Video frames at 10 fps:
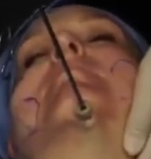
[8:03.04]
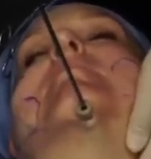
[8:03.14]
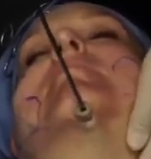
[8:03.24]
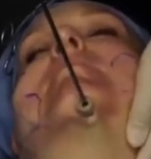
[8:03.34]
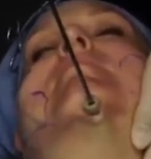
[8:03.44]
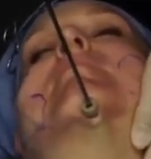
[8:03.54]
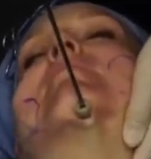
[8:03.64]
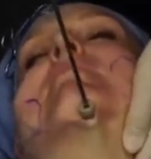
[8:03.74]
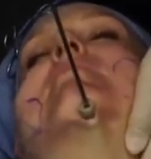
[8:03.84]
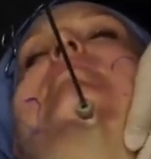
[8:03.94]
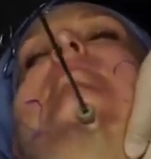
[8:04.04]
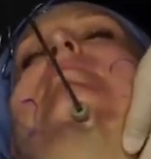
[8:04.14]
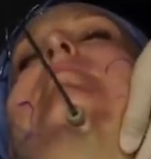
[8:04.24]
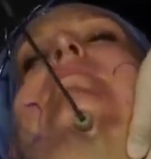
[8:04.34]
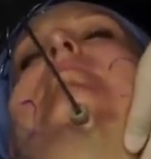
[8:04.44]
do our
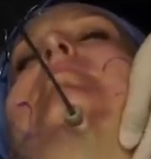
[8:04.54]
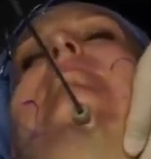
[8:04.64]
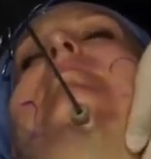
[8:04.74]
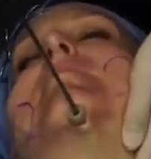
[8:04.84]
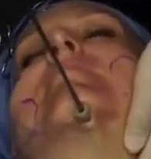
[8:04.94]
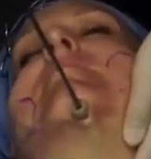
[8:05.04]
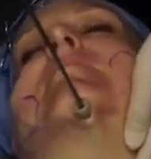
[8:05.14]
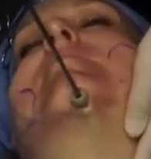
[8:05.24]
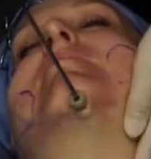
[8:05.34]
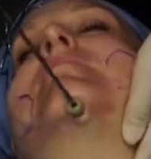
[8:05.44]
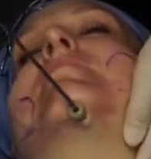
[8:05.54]
subdermal dissection as well.